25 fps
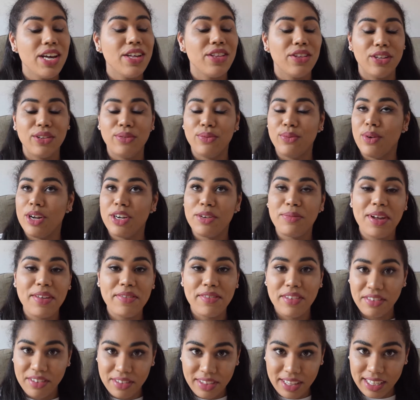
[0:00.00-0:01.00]
They're one of my
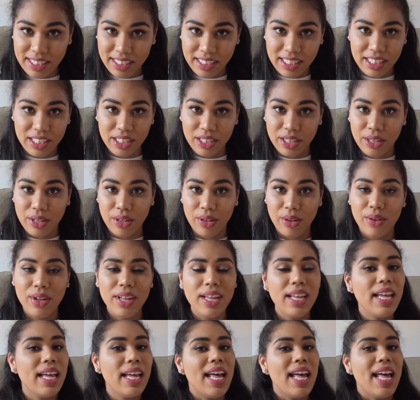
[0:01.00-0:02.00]
favorite things to do,
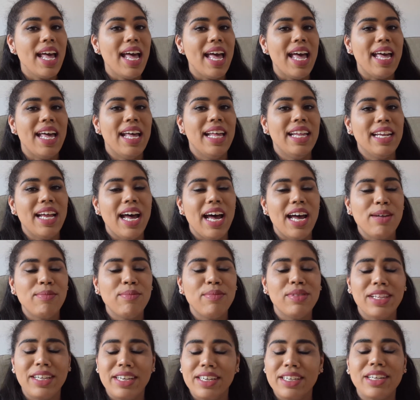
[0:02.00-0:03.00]
and
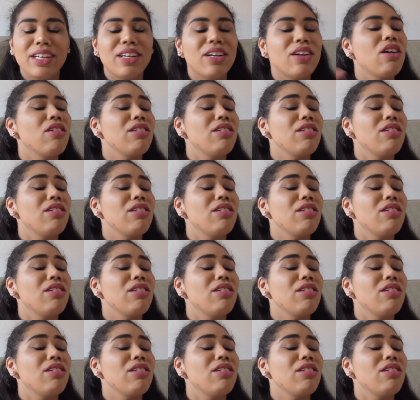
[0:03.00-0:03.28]
I'm like